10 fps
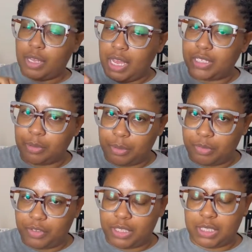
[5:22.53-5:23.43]
I tell people
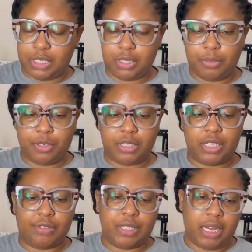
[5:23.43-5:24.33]
56 to be on the
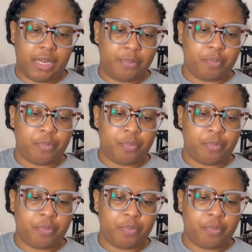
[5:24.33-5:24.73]
safe side.